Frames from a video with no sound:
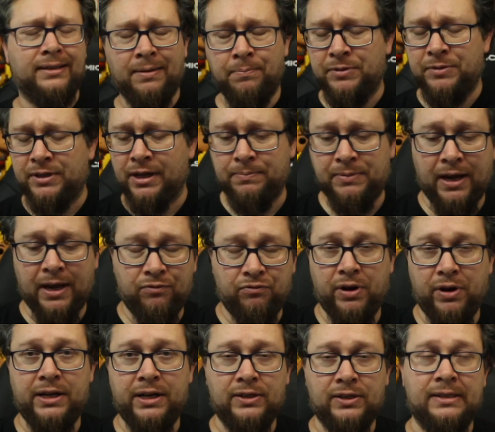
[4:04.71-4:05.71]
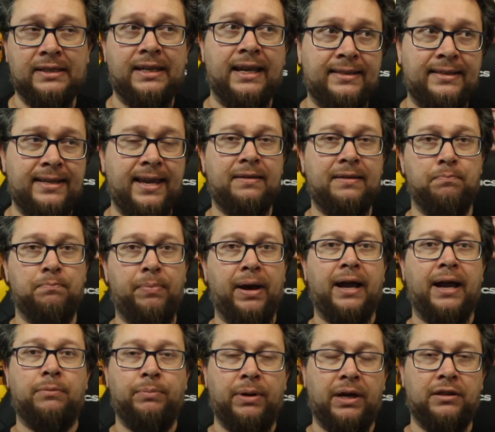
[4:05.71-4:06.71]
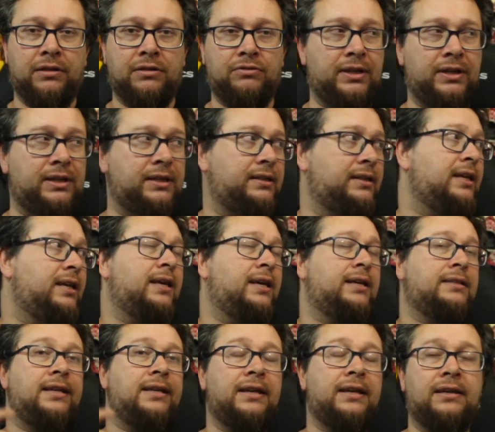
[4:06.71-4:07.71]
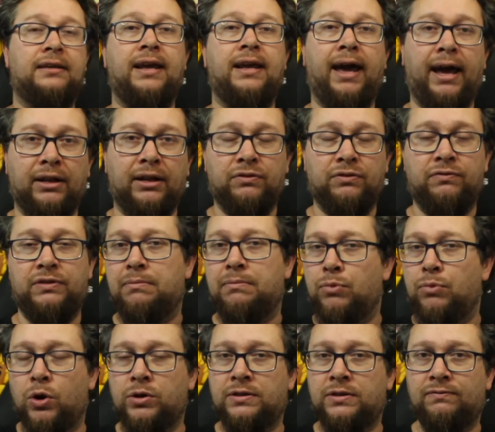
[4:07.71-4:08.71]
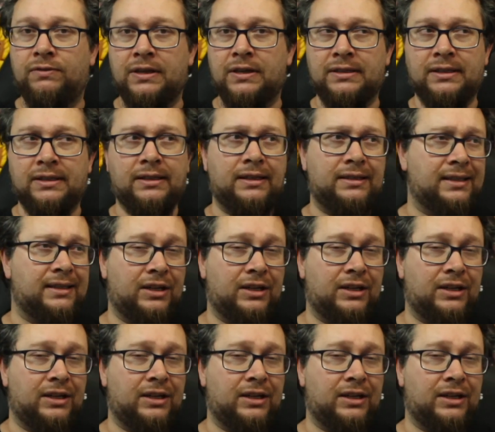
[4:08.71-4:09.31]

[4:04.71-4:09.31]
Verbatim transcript: Sometimes I really just get taken back by the 3D and taken out of the immersiveness in it.